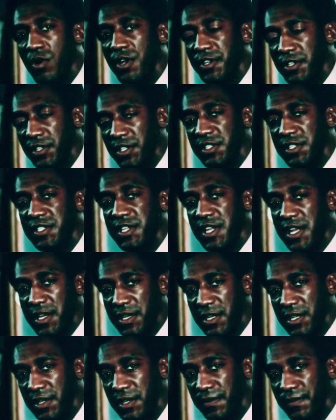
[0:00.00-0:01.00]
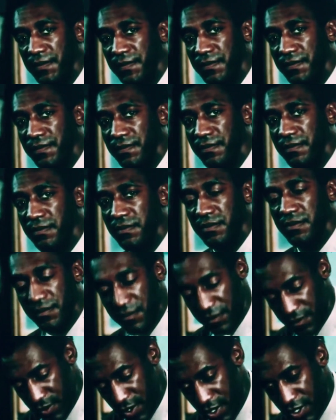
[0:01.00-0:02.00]
what do you stand in?
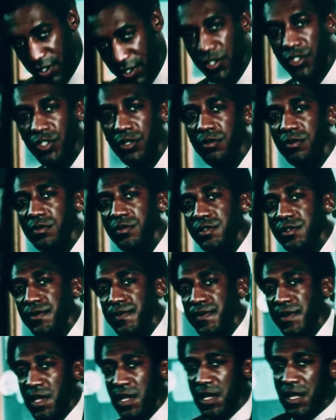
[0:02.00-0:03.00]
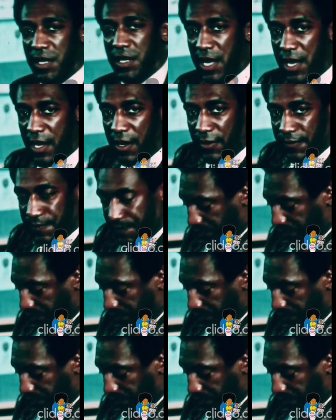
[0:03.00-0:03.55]
In your shoes. Now,